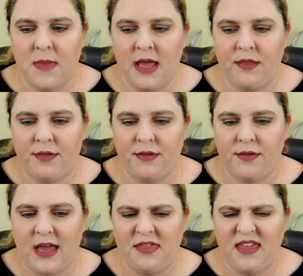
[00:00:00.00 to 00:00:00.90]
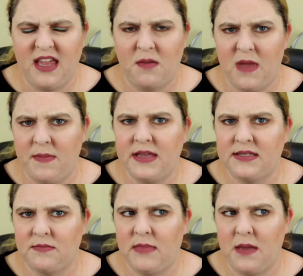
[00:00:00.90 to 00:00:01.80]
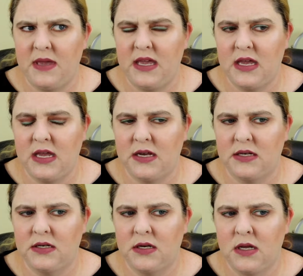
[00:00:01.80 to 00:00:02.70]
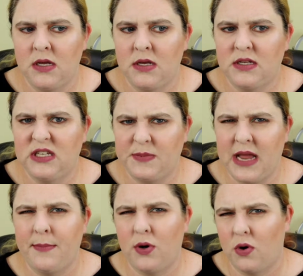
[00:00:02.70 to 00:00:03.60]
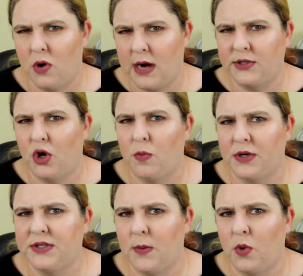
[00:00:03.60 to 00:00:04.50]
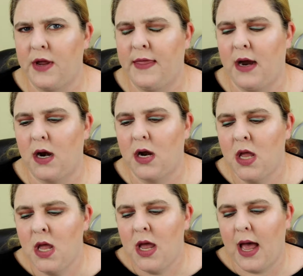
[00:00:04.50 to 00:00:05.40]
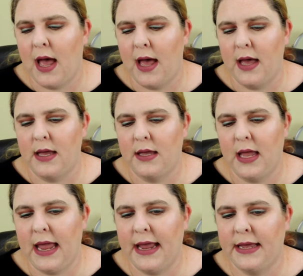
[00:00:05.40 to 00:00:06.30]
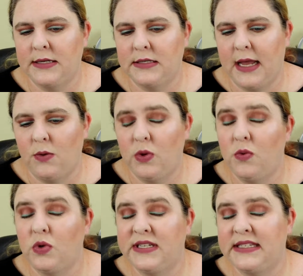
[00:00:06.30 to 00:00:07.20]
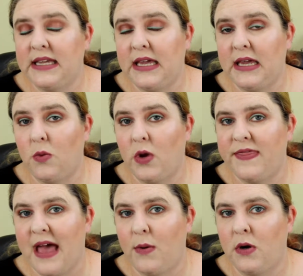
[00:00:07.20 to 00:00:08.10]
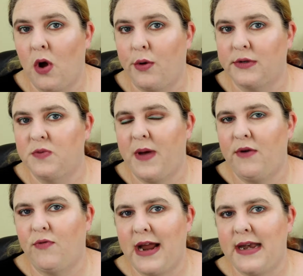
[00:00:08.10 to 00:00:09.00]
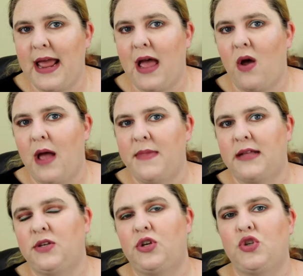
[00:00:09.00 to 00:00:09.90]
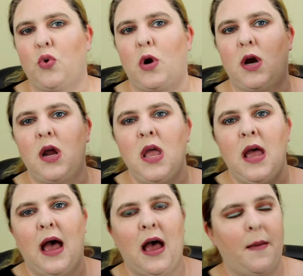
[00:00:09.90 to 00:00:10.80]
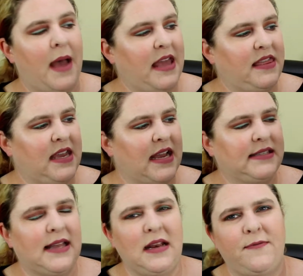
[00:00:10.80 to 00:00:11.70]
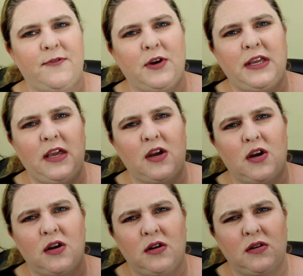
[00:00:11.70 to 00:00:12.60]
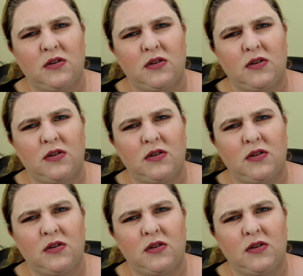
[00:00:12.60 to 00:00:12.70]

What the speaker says: month. I think maybe in September or October, somewhere in there. And we will see what that one holds. But right now, I'm not so sure. I think I signed up for a year,